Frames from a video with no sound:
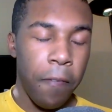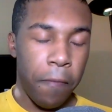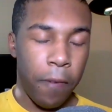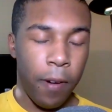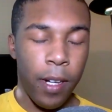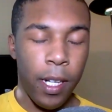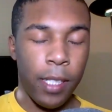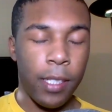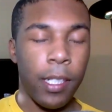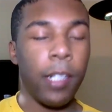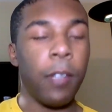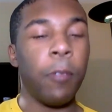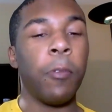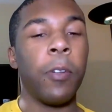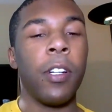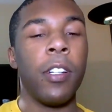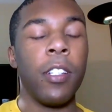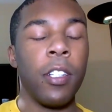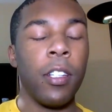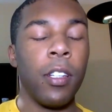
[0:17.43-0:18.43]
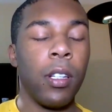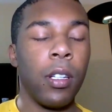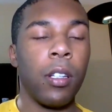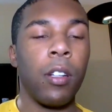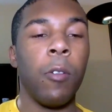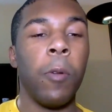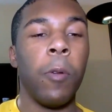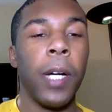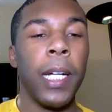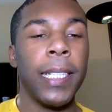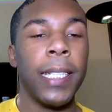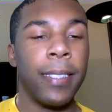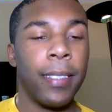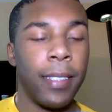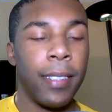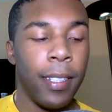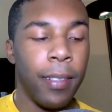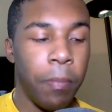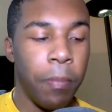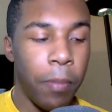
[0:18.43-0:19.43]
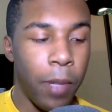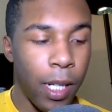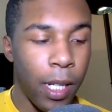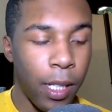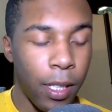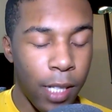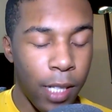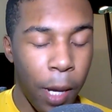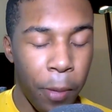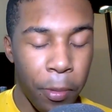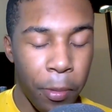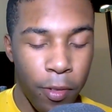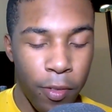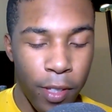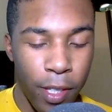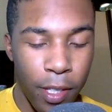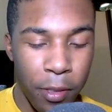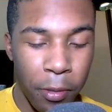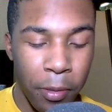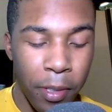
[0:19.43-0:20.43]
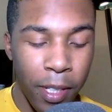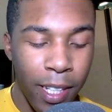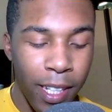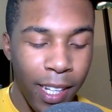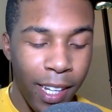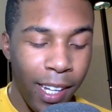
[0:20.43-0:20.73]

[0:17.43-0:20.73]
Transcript: Fairy Tail 100 Year Quest manga chapter review.